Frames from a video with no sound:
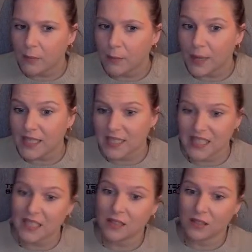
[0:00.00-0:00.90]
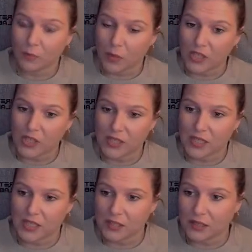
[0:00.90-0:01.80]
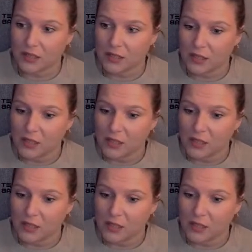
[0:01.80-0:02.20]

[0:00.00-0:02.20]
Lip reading: my seasonal depression is still